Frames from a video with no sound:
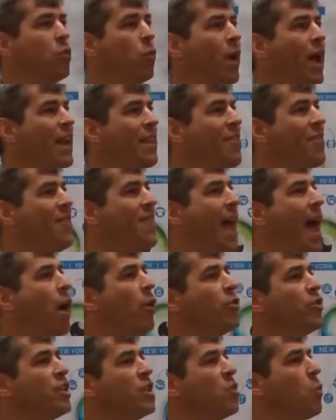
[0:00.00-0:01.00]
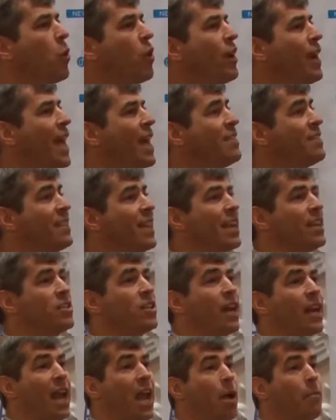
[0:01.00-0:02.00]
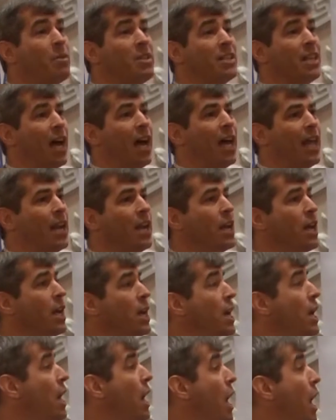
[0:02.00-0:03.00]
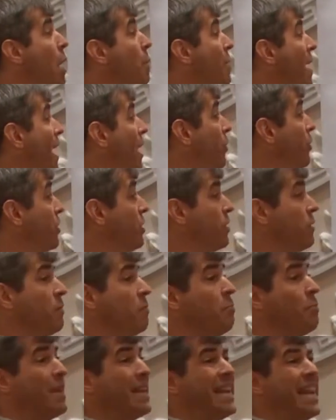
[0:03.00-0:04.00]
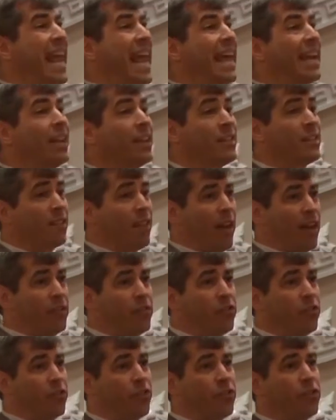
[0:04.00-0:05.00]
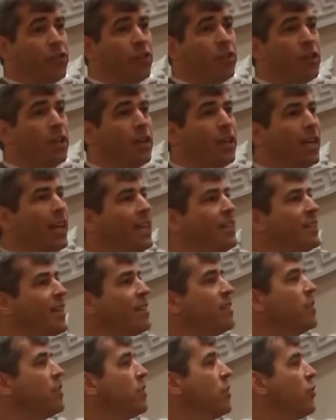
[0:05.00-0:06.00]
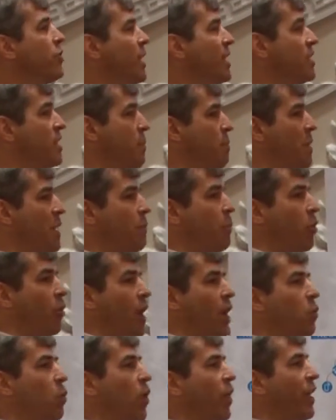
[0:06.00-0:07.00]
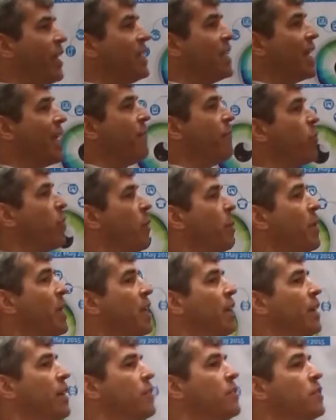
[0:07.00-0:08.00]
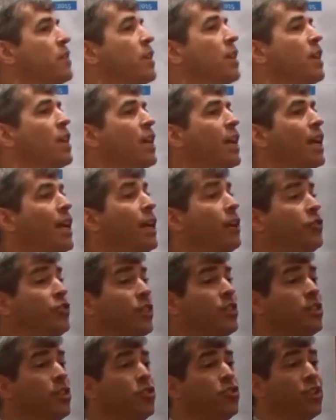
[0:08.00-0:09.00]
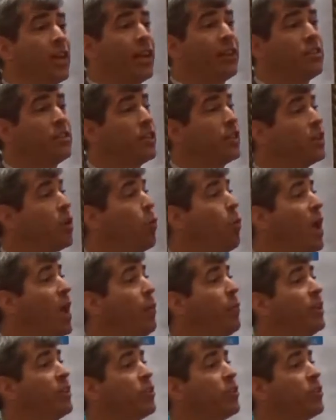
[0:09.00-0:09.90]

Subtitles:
write 1,000-word essays on Amazon about banana slicers, it doesn't suggest that people are unwilling to give their opinions. It just suggests that the way we